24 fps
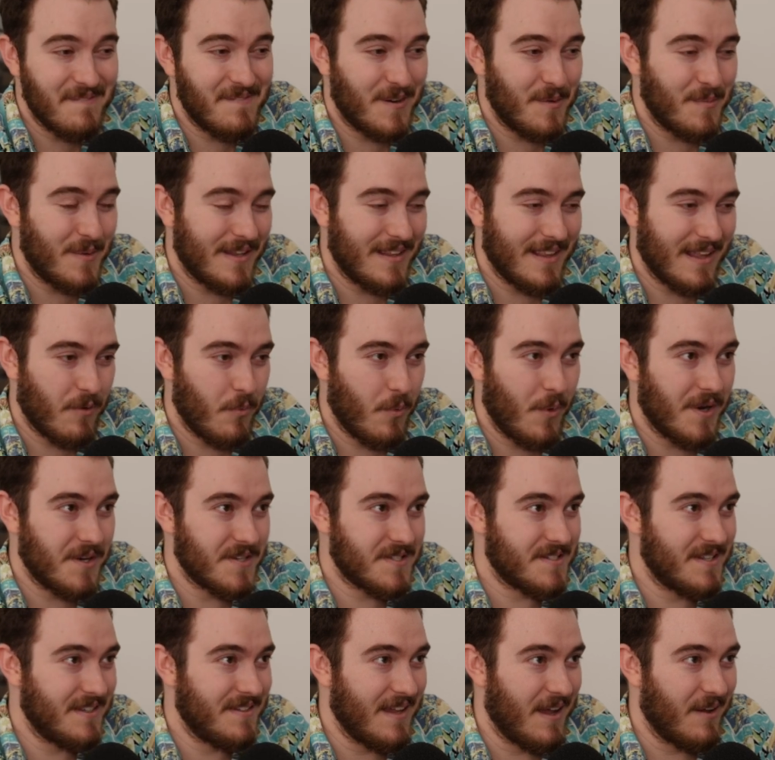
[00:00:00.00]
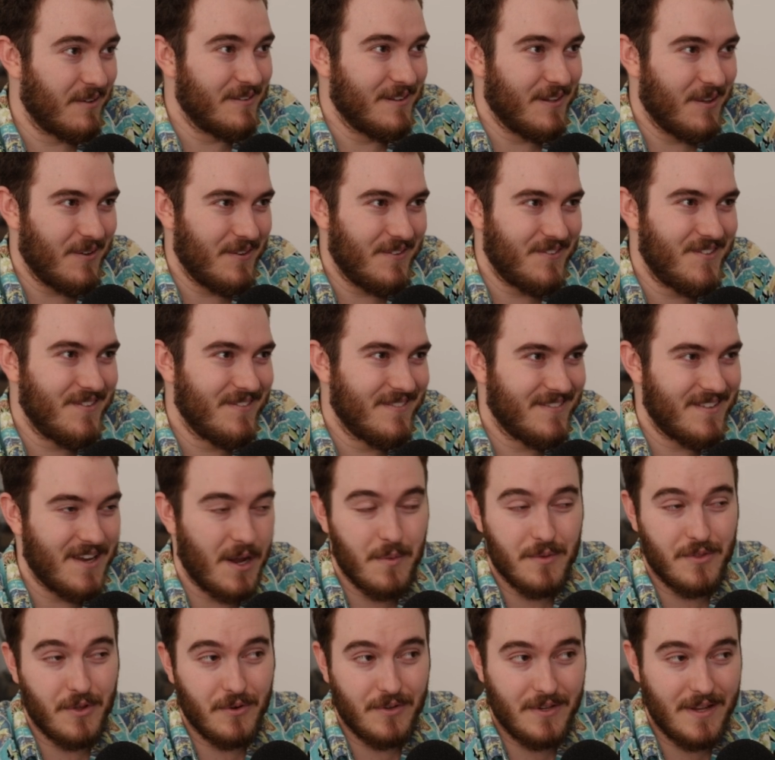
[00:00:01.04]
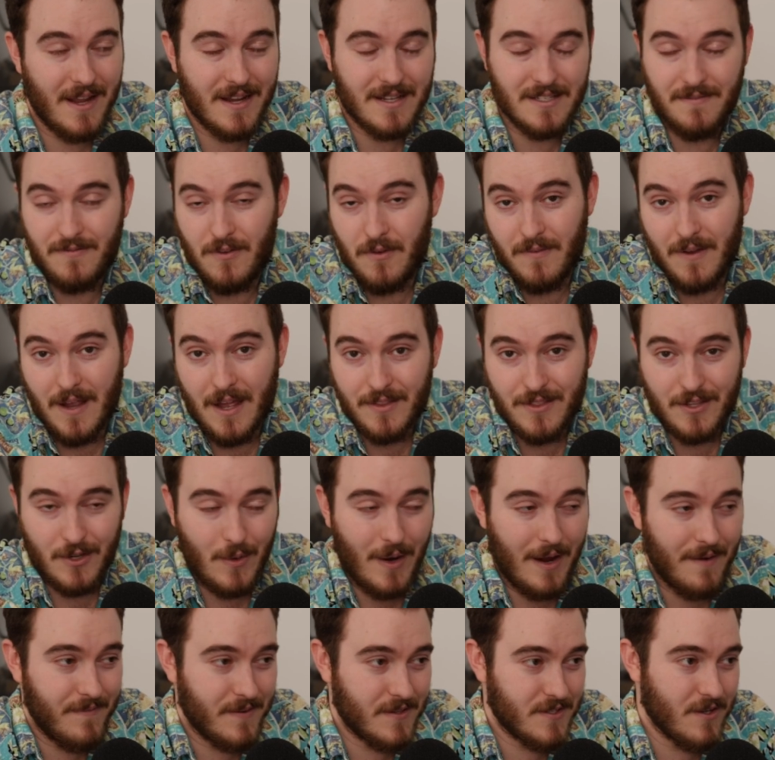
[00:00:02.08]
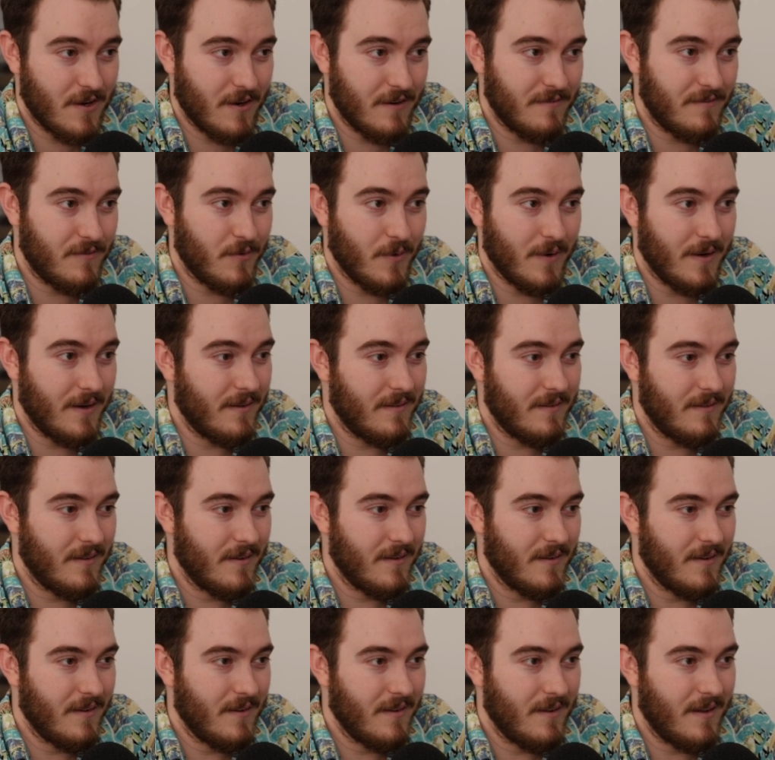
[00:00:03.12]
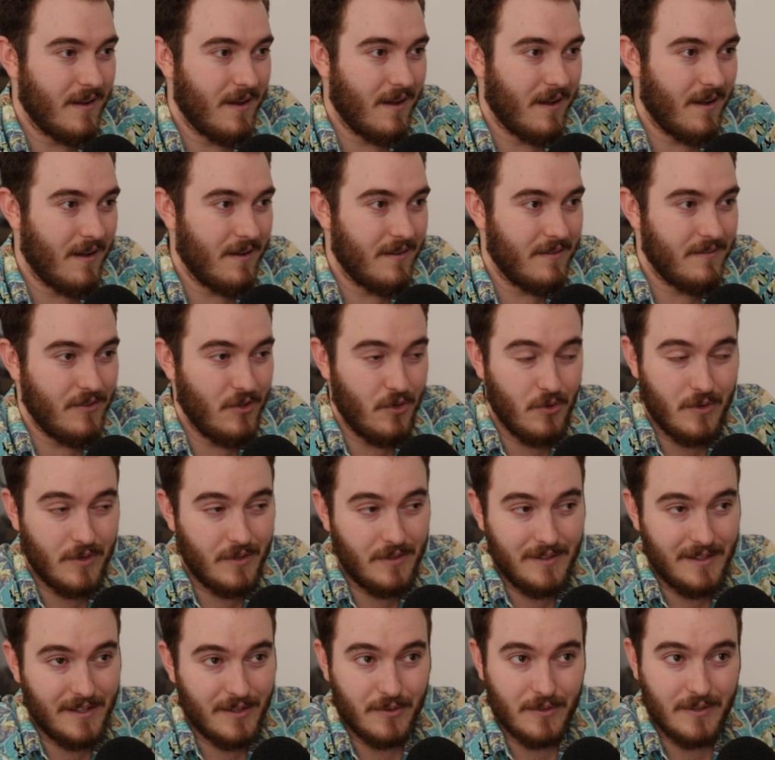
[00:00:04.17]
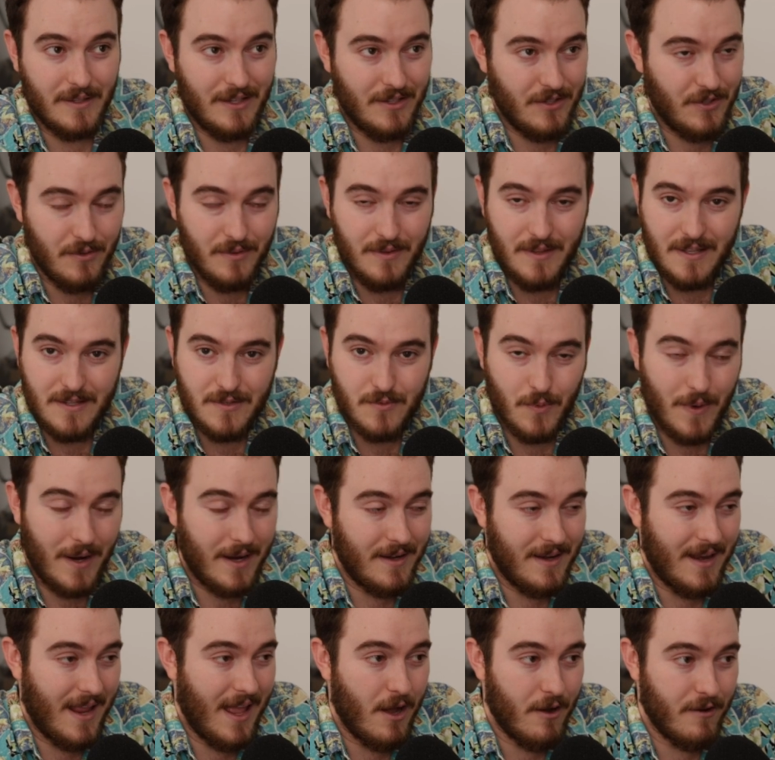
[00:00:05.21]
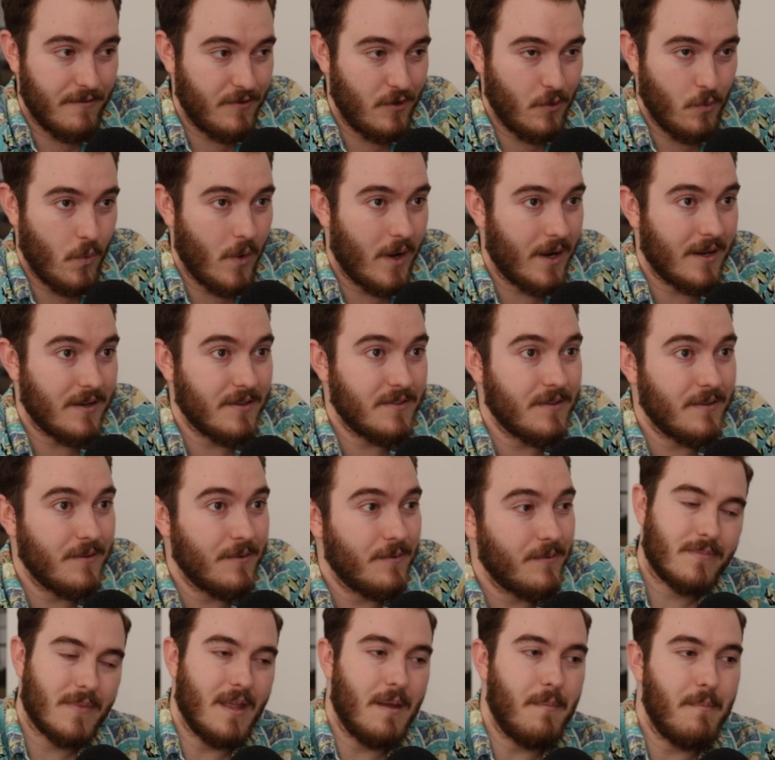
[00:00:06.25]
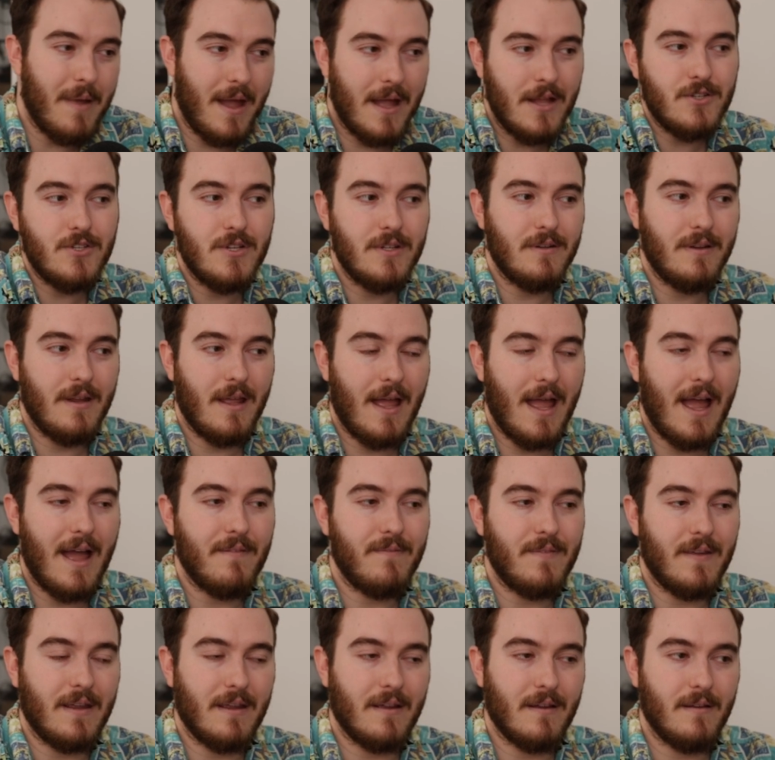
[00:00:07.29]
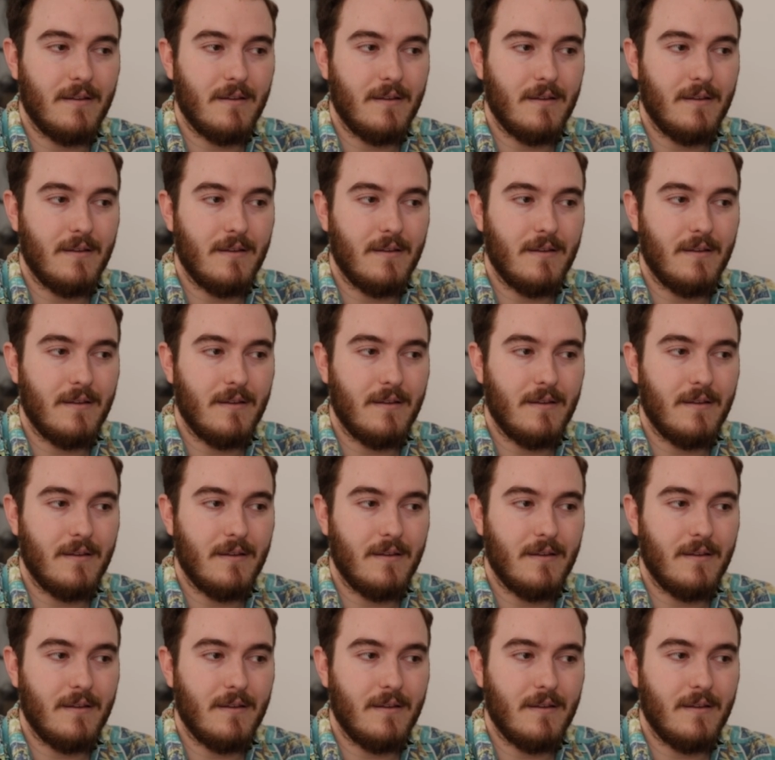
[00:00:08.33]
anybody like wants to download chat with RTX, if you've got the graphics card for it, you could literally do this right now if you wanted to. Imagine having